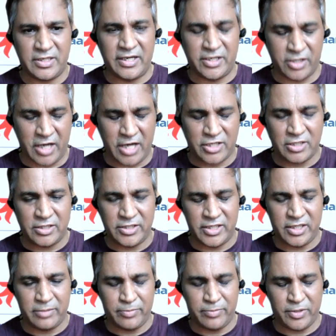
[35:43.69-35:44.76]
international
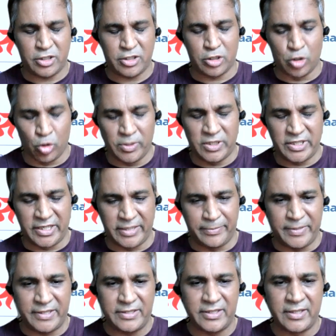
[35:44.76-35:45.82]
GDPs, global
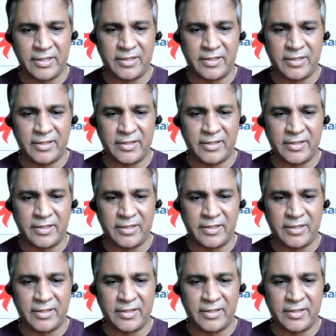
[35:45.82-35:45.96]
GDPs,